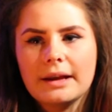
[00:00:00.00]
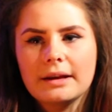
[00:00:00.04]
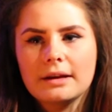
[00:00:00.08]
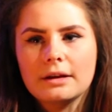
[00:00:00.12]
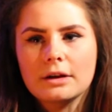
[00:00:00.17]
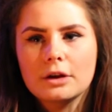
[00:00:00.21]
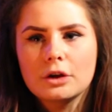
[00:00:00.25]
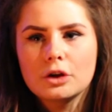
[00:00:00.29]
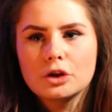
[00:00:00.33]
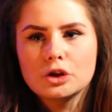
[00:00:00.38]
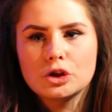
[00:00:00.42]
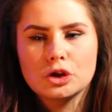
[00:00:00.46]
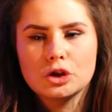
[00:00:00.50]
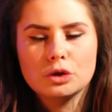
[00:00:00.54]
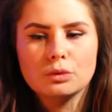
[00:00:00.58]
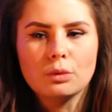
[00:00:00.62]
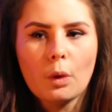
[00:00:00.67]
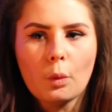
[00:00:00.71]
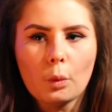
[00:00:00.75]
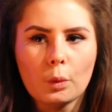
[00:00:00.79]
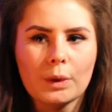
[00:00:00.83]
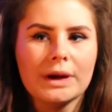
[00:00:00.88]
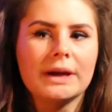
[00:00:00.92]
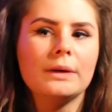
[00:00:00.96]
to like
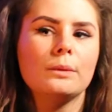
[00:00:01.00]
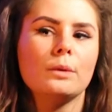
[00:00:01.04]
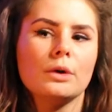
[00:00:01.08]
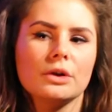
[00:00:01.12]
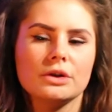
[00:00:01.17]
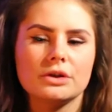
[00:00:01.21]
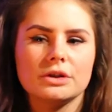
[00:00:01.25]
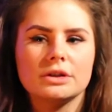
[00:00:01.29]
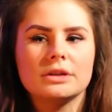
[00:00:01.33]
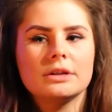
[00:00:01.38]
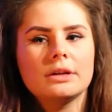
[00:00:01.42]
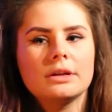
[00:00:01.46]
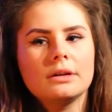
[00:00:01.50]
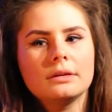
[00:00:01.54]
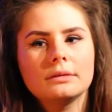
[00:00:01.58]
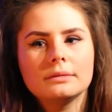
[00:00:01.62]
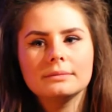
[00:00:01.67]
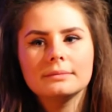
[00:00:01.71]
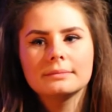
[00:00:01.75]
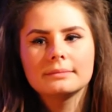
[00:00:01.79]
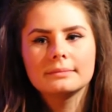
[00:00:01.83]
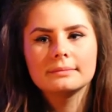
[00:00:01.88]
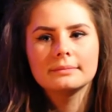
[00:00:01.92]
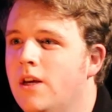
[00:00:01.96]
do what we want to
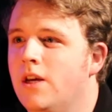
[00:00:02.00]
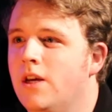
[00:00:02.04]
do.